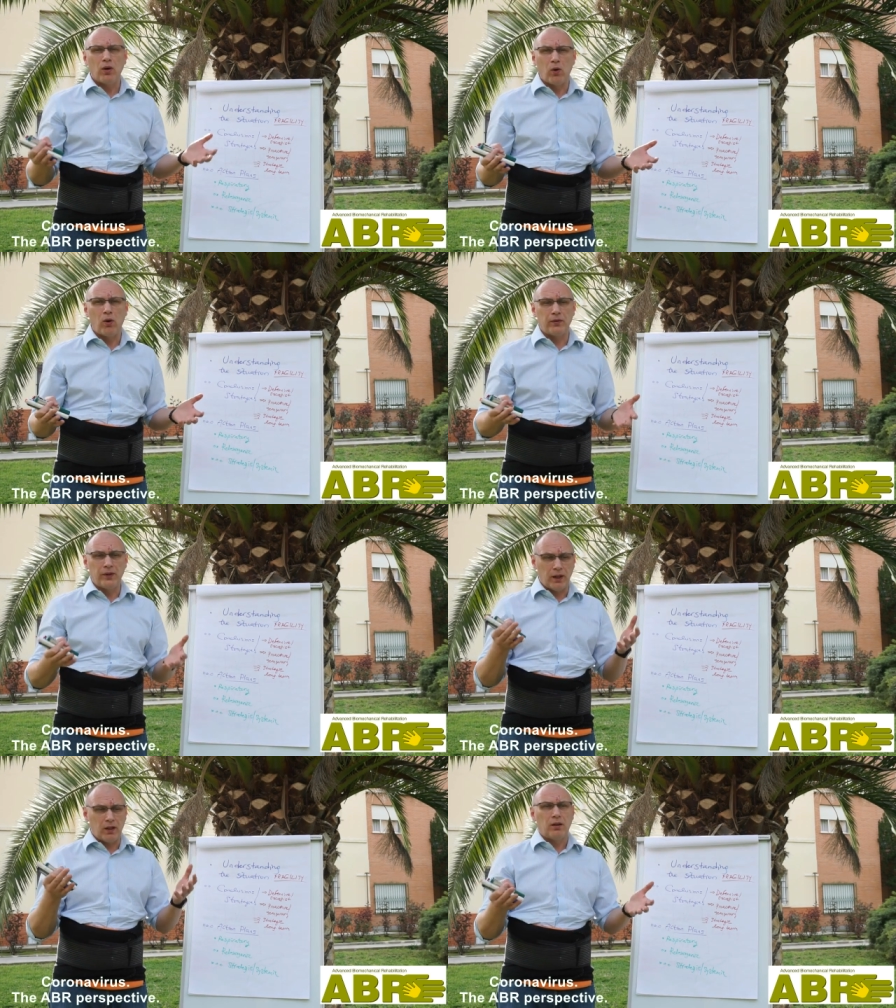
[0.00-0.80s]
of
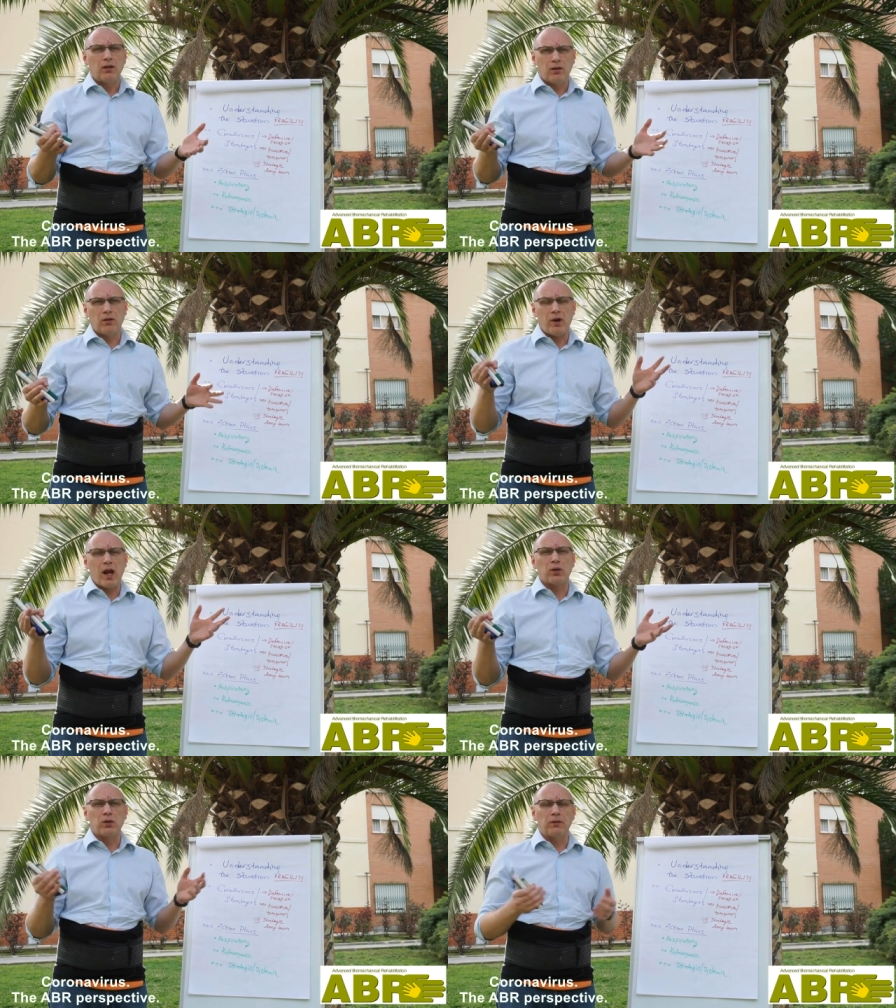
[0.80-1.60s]
the
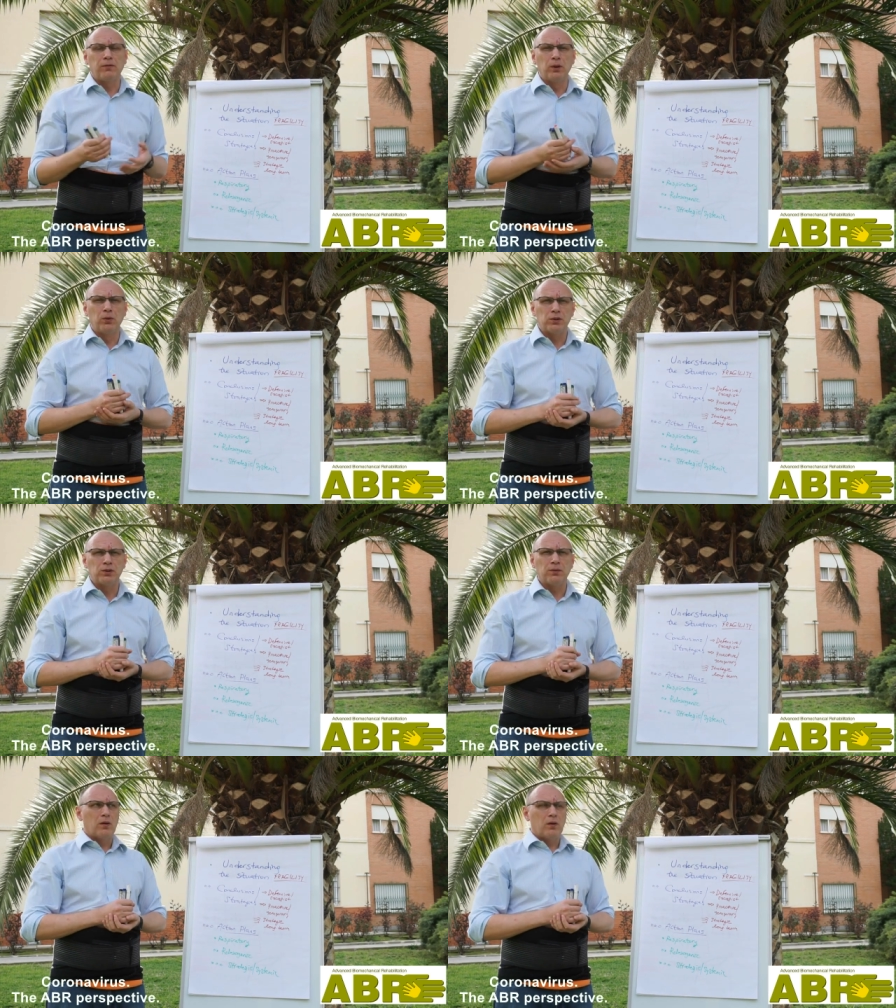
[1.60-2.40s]
regular flus,